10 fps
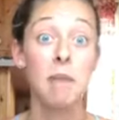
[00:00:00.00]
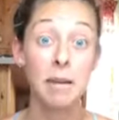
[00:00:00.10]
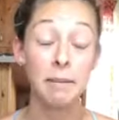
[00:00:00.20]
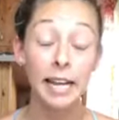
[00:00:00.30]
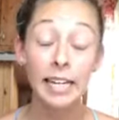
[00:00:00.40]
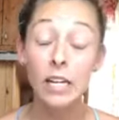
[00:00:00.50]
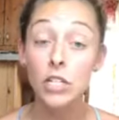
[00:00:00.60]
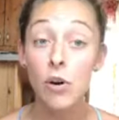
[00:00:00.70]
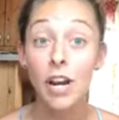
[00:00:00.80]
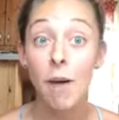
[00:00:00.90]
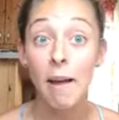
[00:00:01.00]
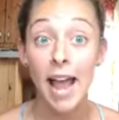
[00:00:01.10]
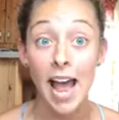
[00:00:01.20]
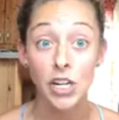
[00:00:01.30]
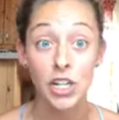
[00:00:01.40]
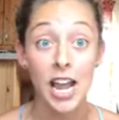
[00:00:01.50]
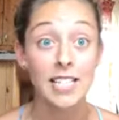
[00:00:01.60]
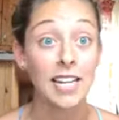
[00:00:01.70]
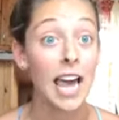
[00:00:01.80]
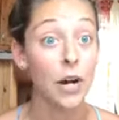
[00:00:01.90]
Maybe I need to zone in on my
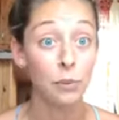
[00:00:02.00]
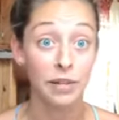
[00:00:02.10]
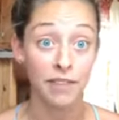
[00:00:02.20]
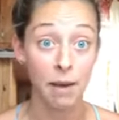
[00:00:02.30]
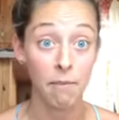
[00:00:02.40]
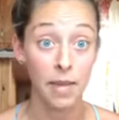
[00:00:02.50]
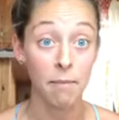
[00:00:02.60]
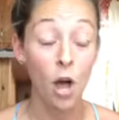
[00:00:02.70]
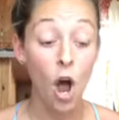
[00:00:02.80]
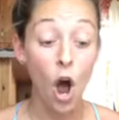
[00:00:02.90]
hashtags and kind of revamp them.